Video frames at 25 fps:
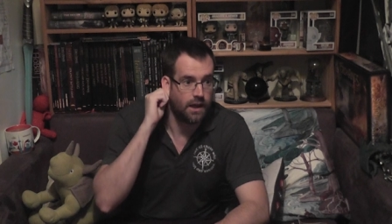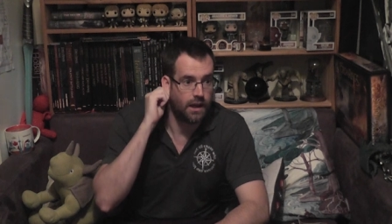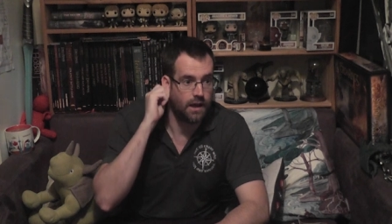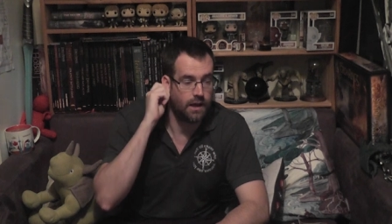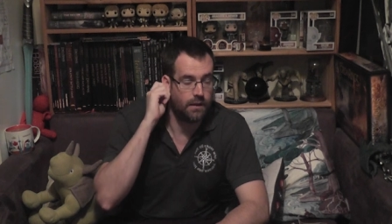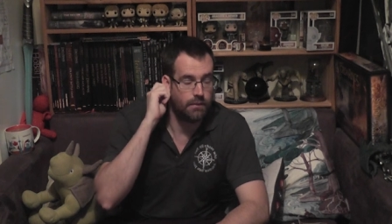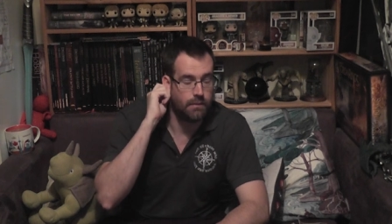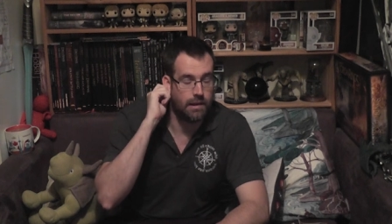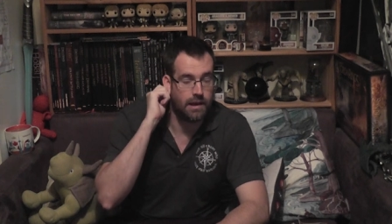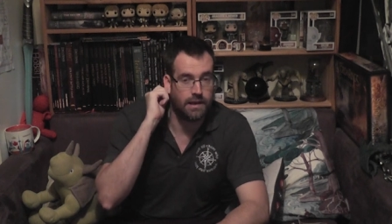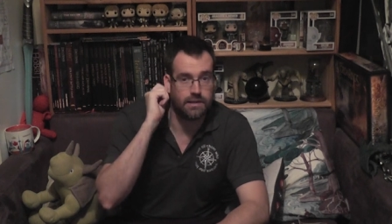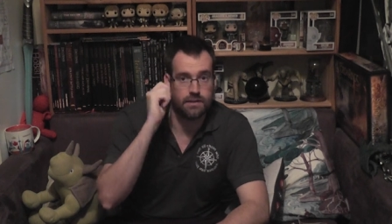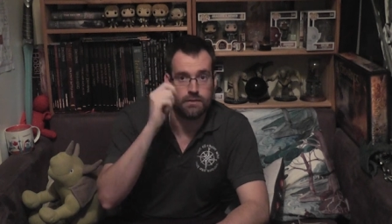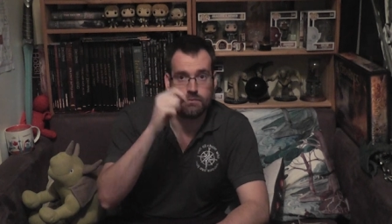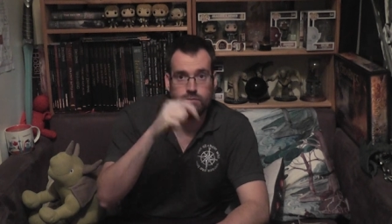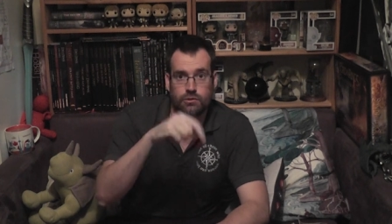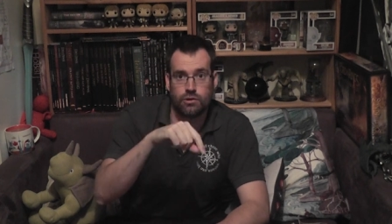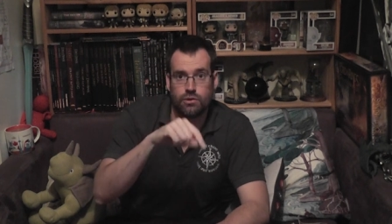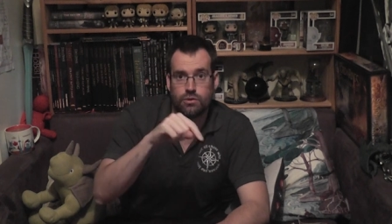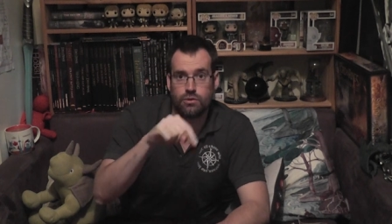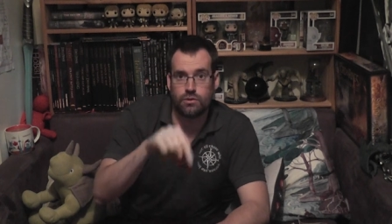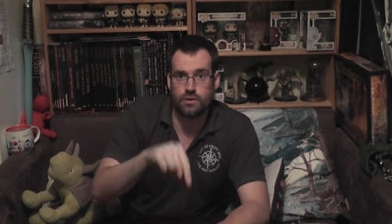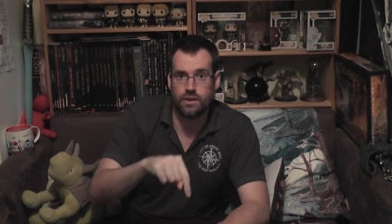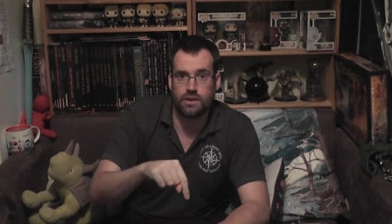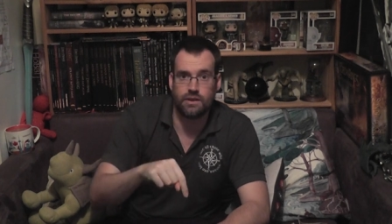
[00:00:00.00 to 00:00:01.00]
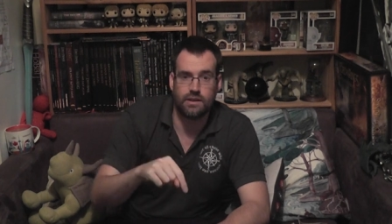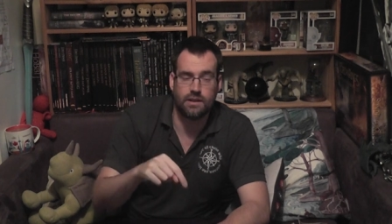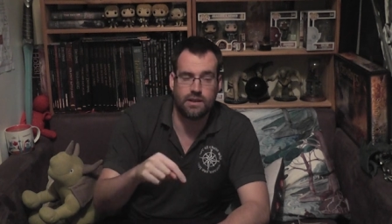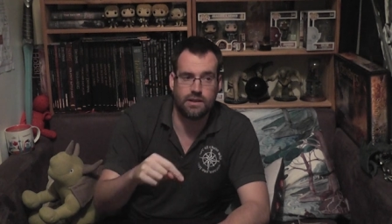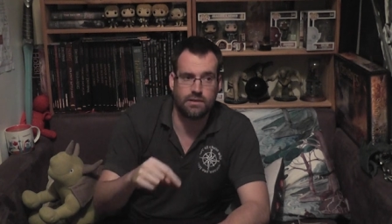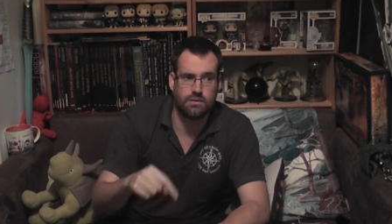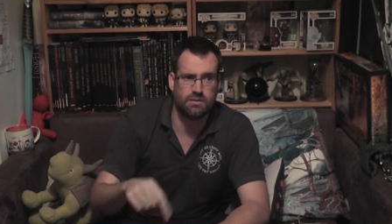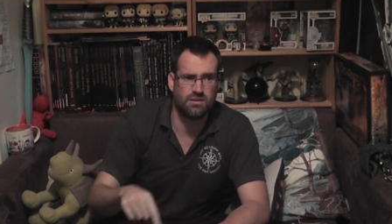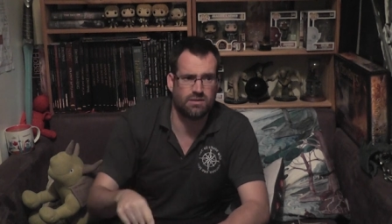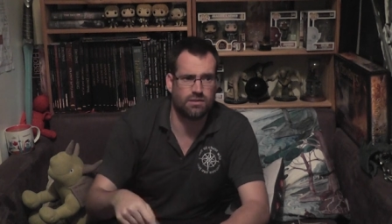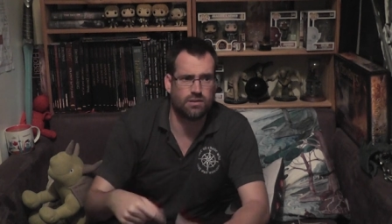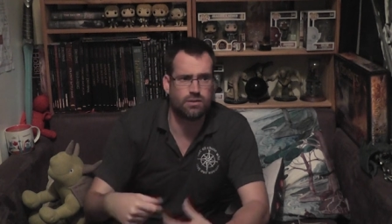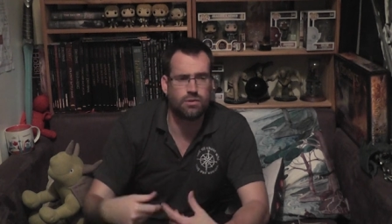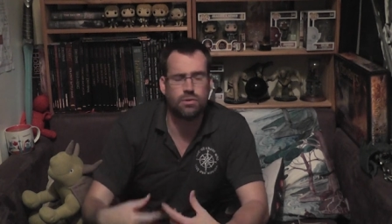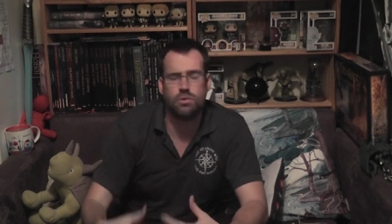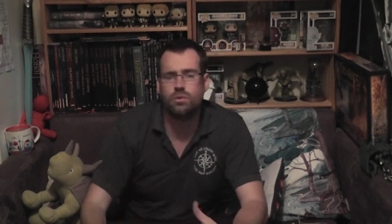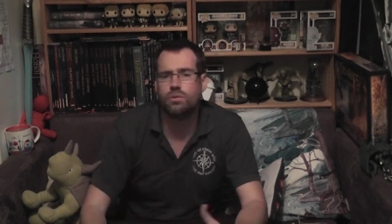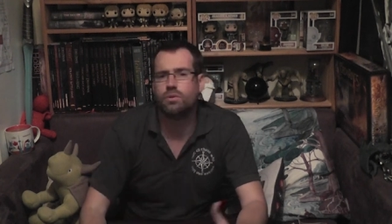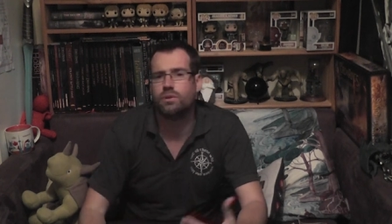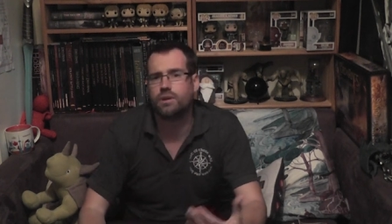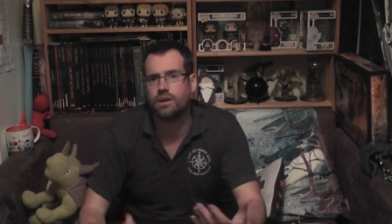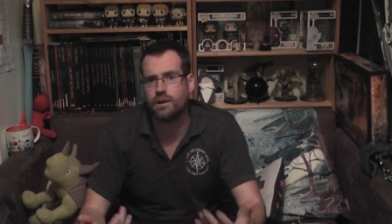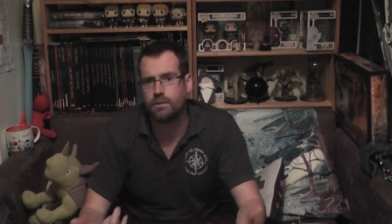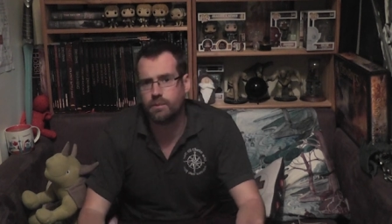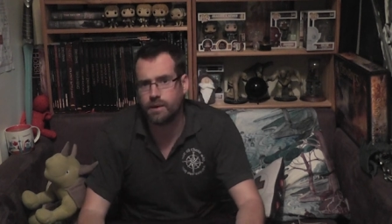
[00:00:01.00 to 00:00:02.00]
um, as I'm recording this, was
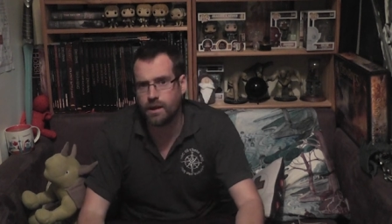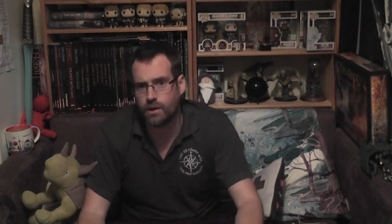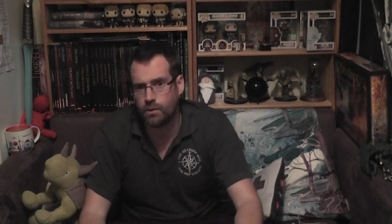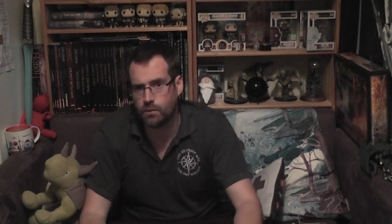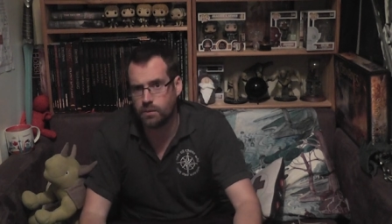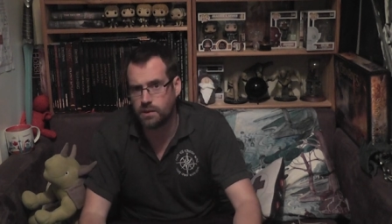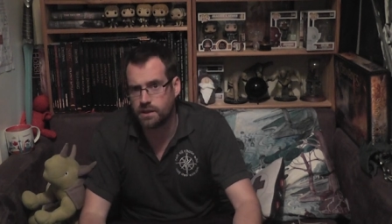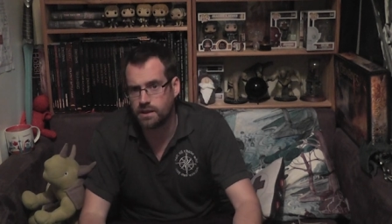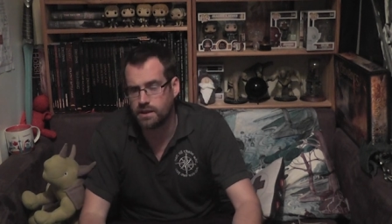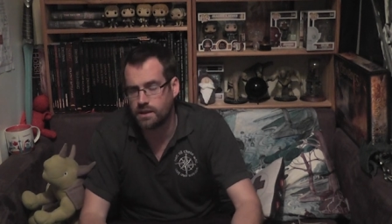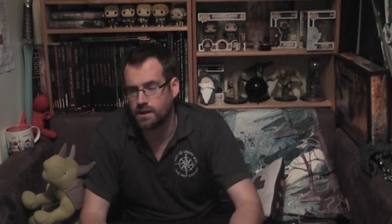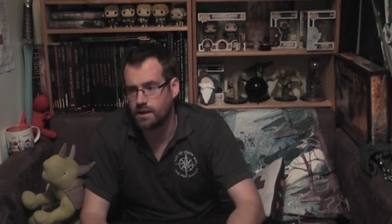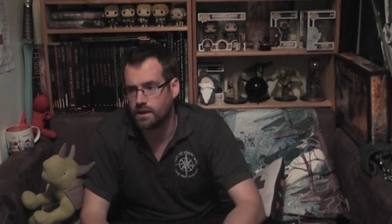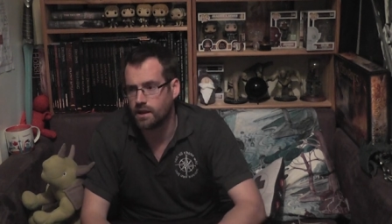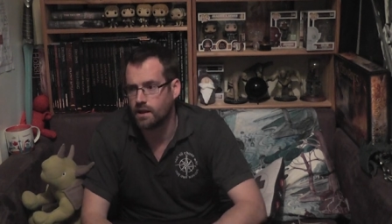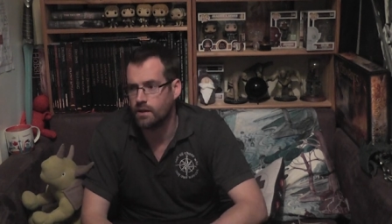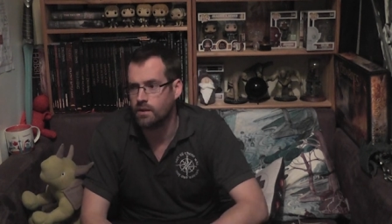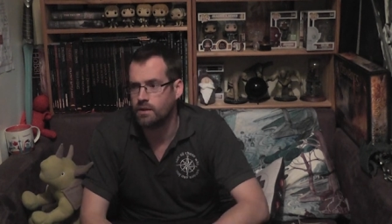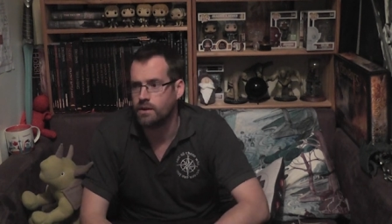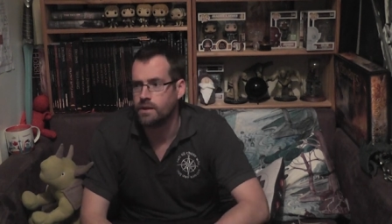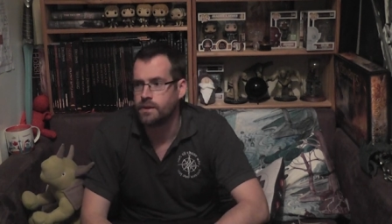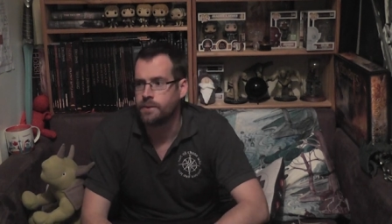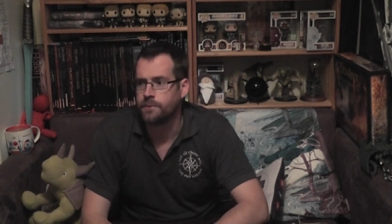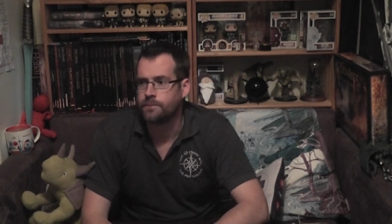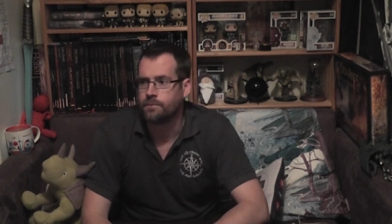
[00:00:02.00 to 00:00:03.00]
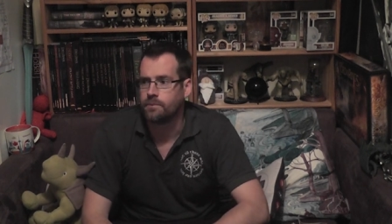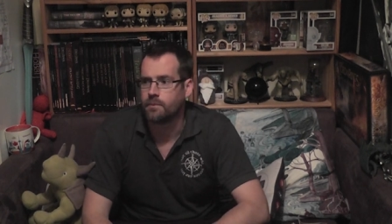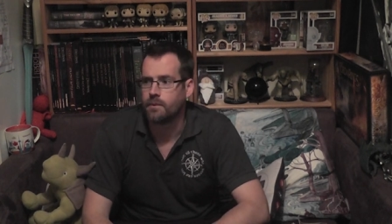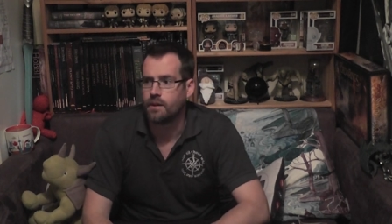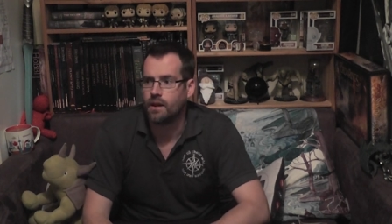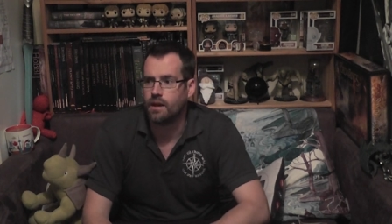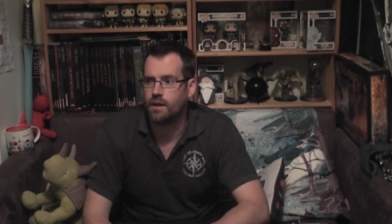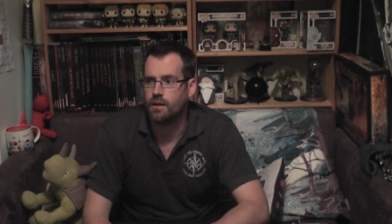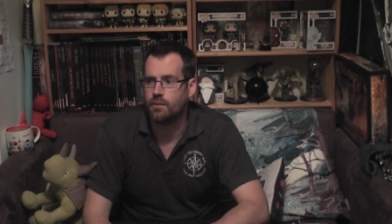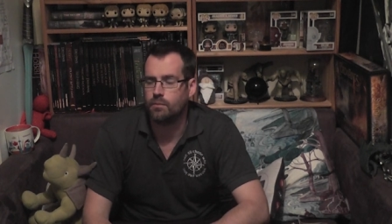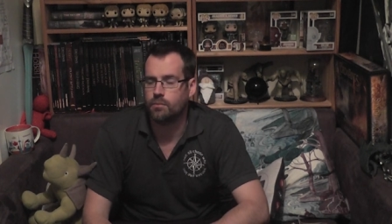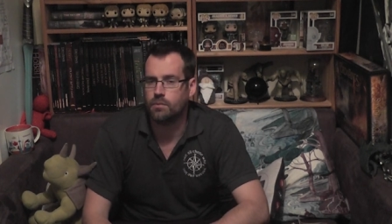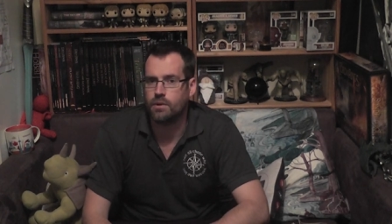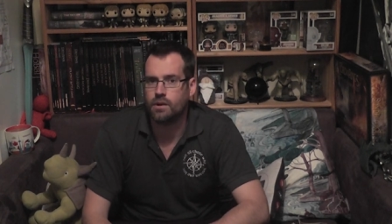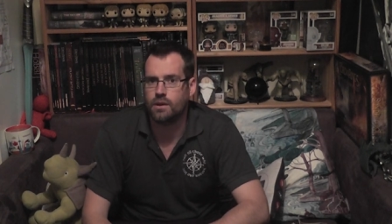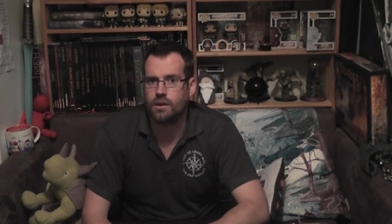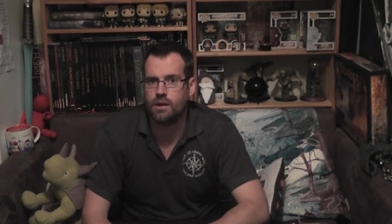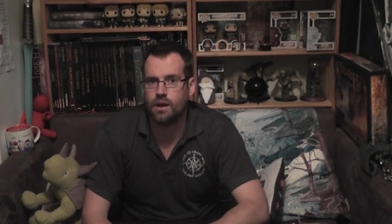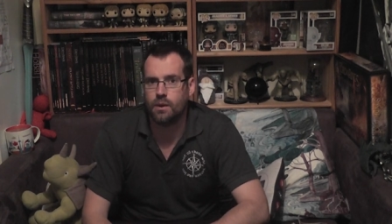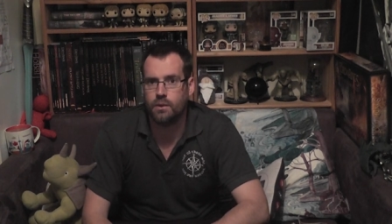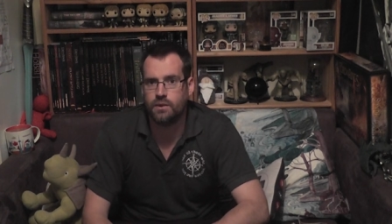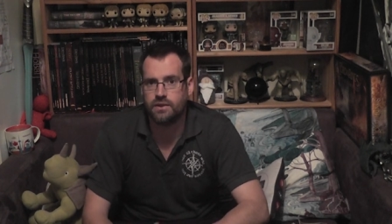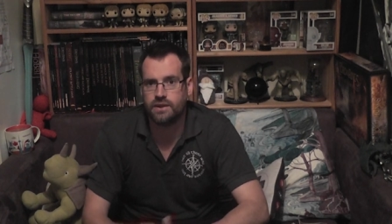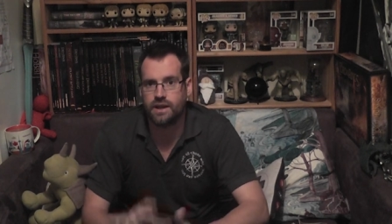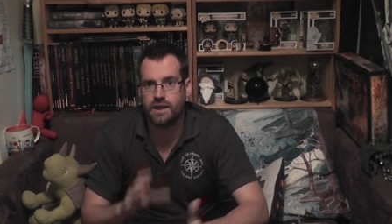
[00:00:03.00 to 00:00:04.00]
recorded about a week ago. Um,
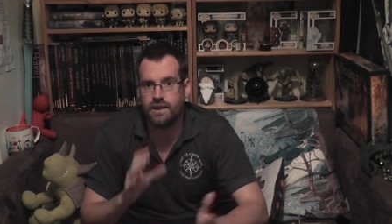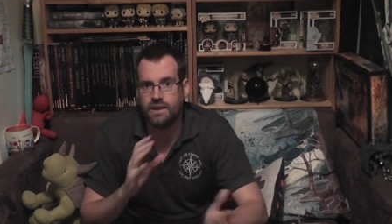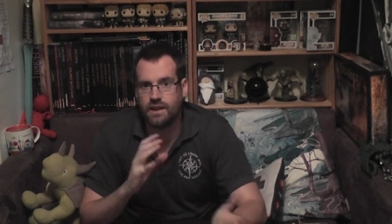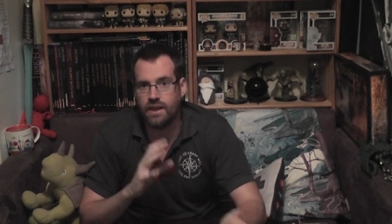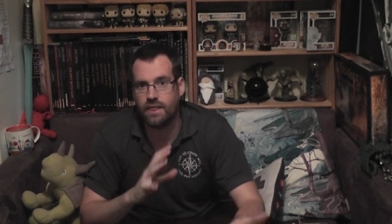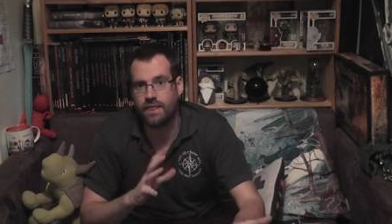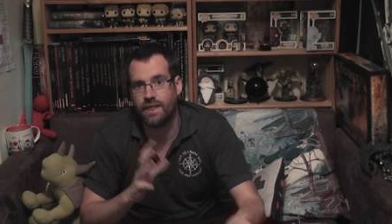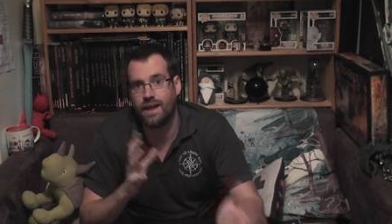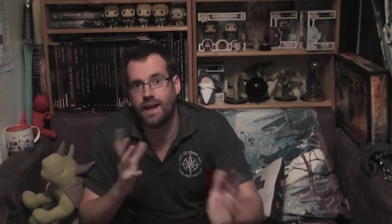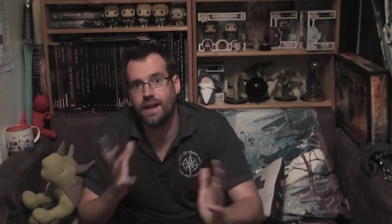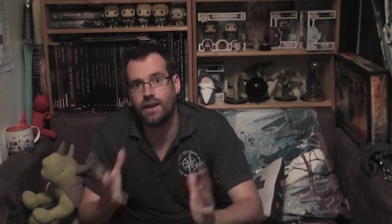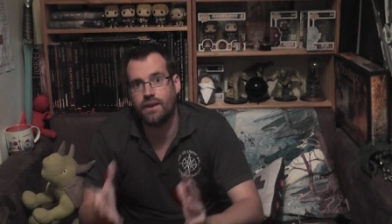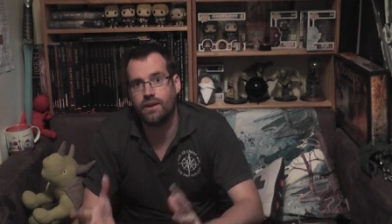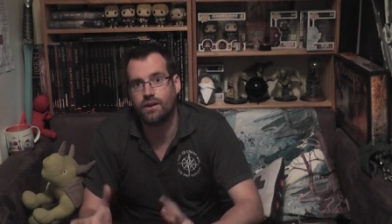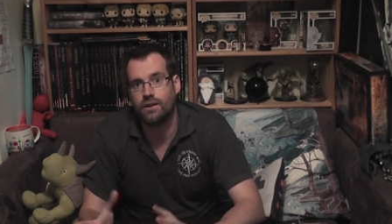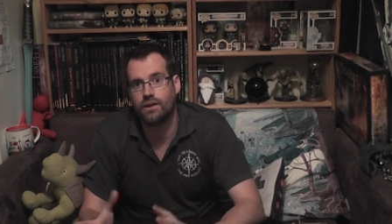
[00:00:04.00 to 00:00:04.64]
I was saying that that